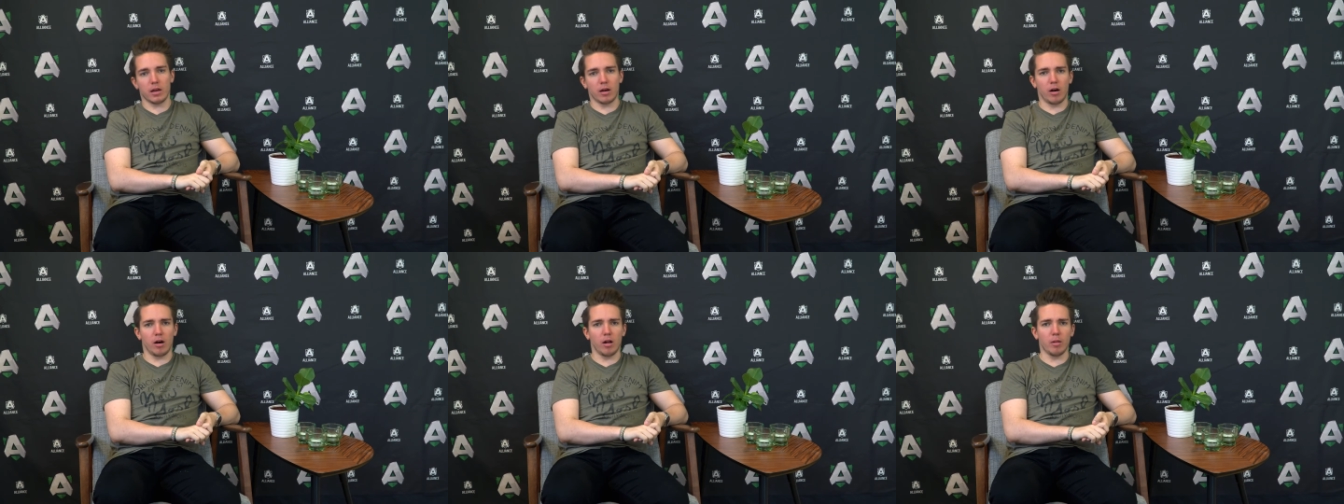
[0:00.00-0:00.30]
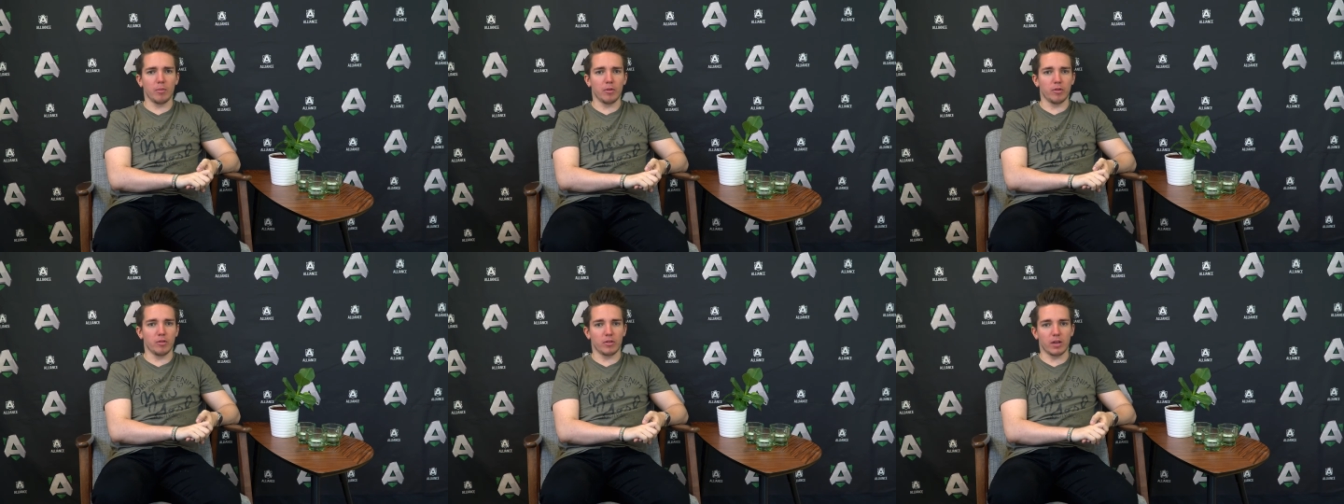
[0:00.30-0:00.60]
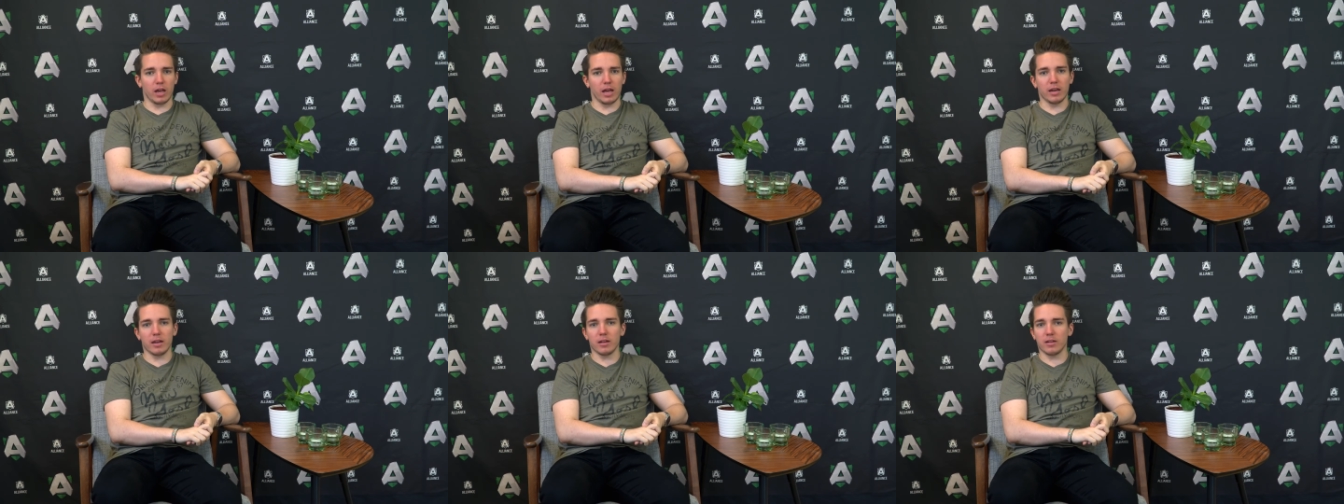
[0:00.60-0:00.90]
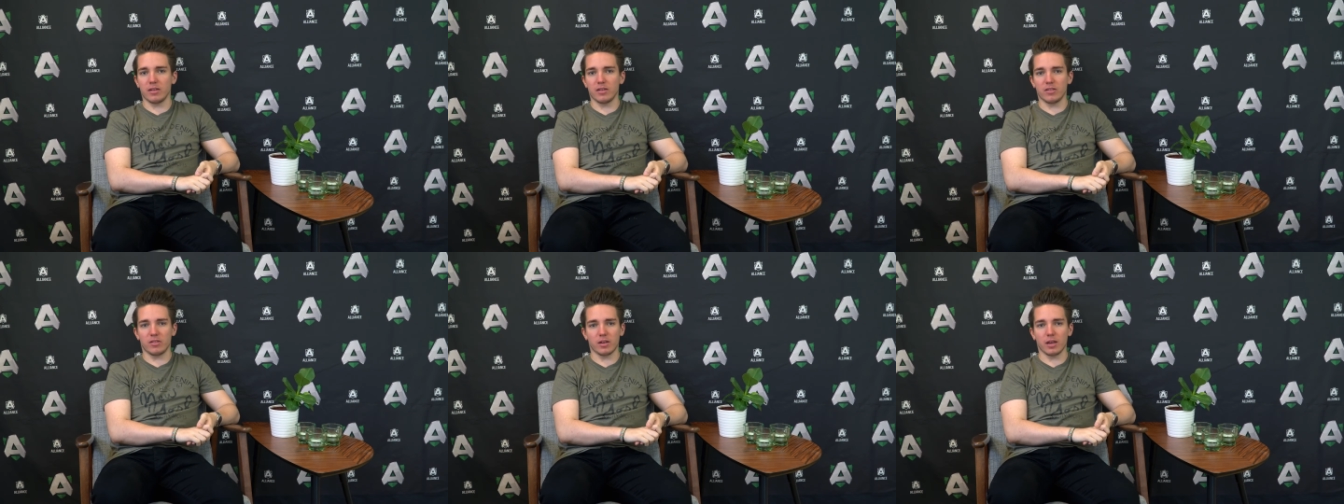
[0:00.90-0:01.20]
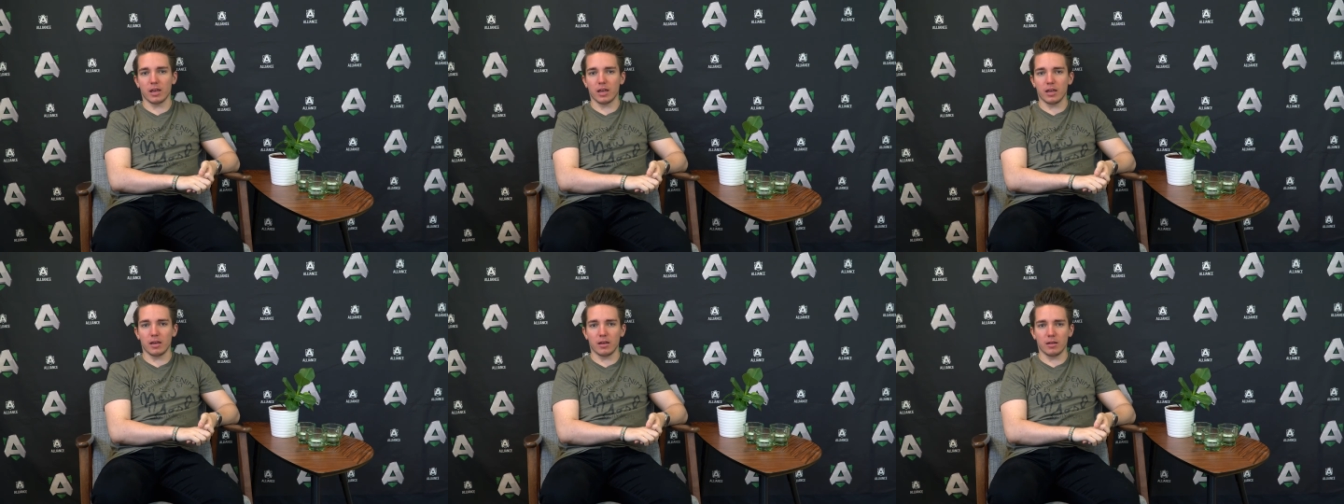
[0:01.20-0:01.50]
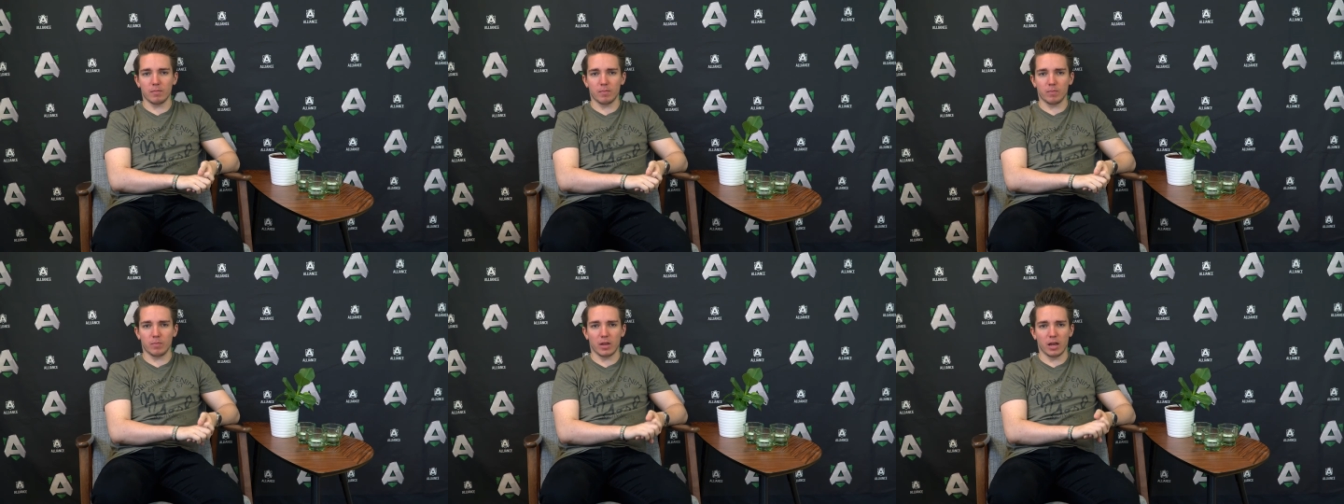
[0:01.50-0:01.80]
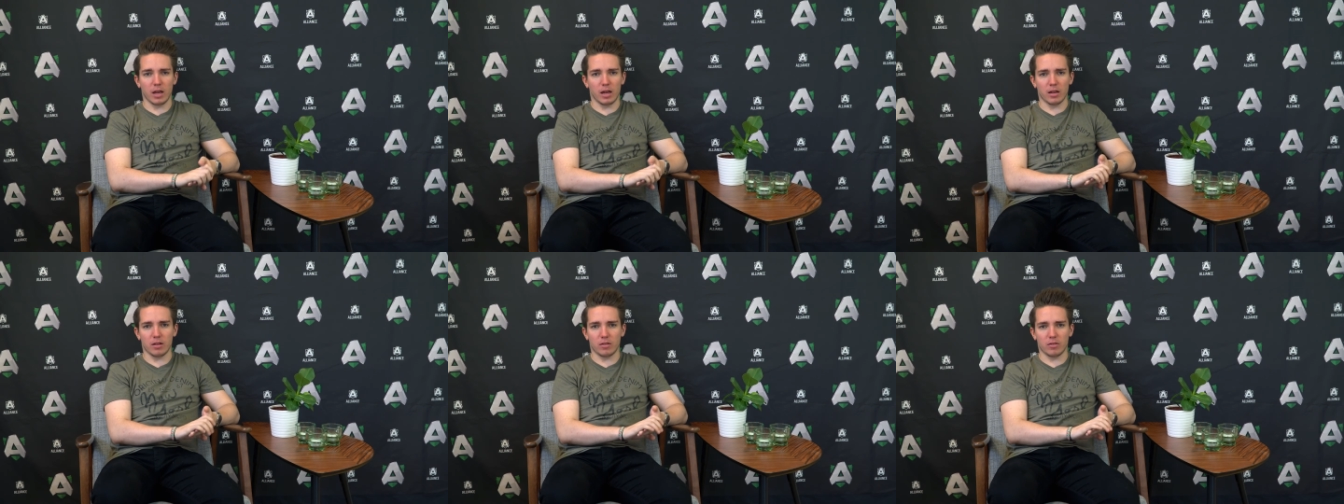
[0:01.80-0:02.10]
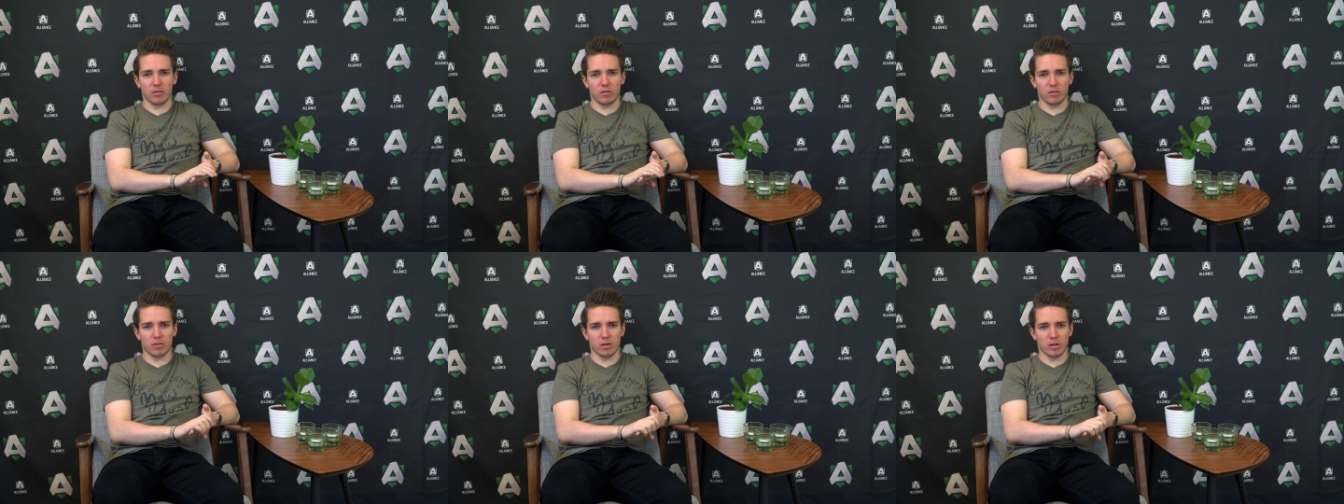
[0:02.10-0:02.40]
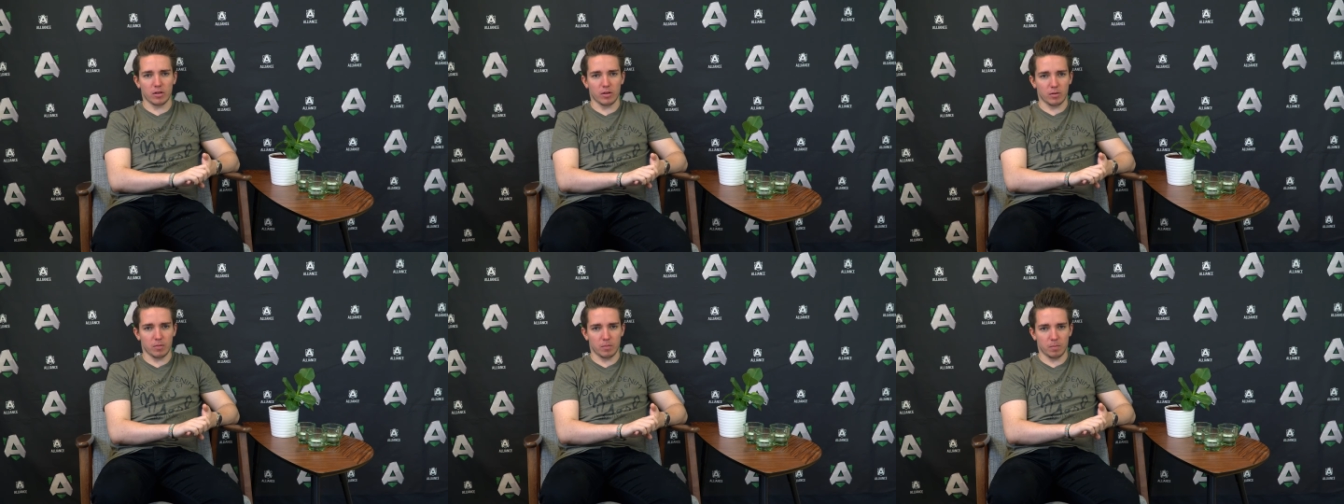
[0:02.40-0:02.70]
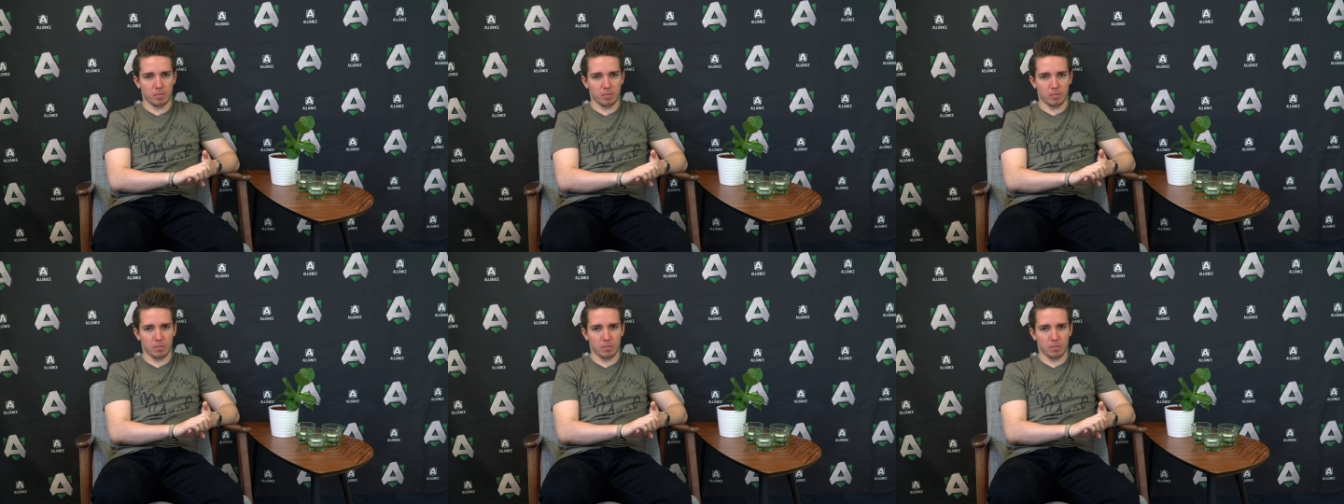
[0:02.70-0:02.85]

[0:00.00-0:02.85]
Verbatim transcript: Almost any T C G that's uh,